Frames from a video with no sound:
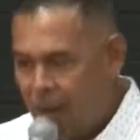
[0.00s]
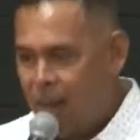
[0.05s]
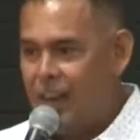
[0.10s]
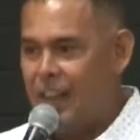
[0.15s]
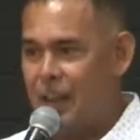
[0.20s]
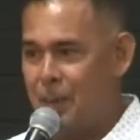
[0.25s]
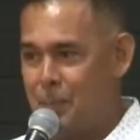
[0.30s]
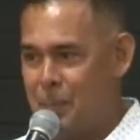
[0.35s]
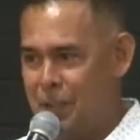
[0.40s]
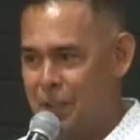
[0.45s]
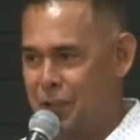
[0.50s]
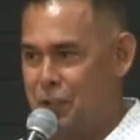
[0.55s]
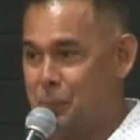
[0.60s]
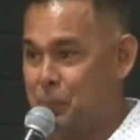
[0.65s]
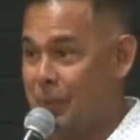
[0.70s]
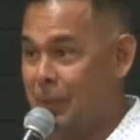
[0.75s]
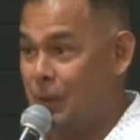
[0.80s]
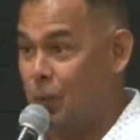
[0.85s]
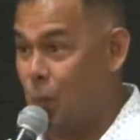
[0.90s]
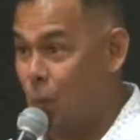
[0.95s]
Let me
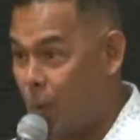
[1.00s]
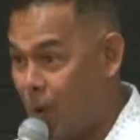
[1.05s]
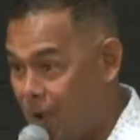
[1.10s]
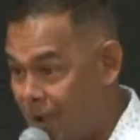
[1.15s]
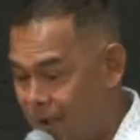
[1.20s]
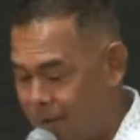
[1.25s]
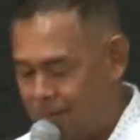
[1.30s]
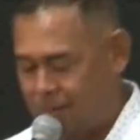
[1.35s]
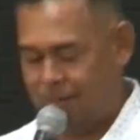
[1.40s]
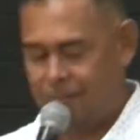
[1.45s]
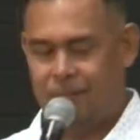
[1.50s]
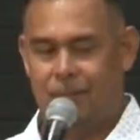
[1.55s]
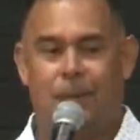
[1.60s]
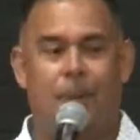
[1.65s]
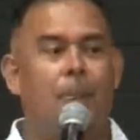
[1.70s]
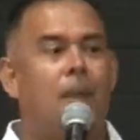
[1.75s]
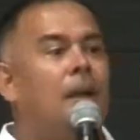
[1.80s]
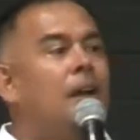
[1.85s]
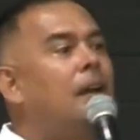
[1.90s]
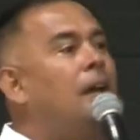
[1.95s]
explain why.
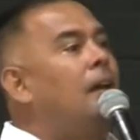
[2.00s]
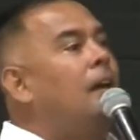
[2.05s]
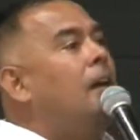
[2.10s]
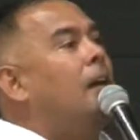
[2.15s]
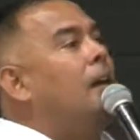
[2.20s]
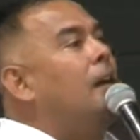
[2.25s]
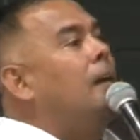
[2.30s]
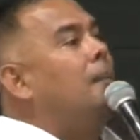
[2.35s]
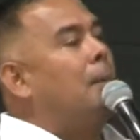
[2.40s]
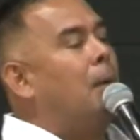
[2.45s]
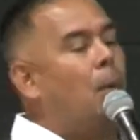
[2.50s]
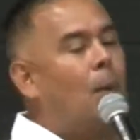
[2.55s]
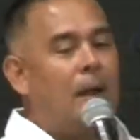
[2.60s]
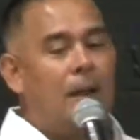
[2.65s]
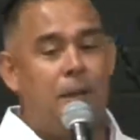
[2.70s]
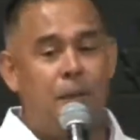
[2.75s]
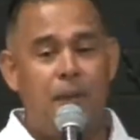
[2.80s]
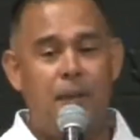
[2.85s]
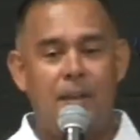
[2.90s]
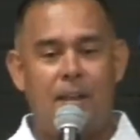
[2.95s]
My
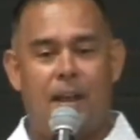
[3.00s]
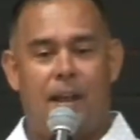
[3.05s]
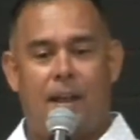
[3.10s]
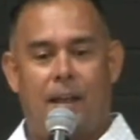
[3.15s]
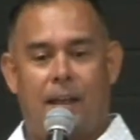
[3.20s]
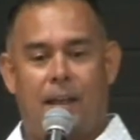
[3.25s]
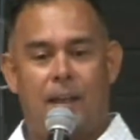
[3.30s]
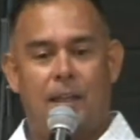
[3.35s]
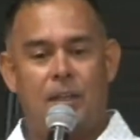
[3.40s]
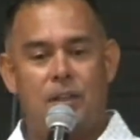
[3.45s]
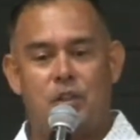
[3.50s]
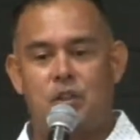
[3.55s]
wife and I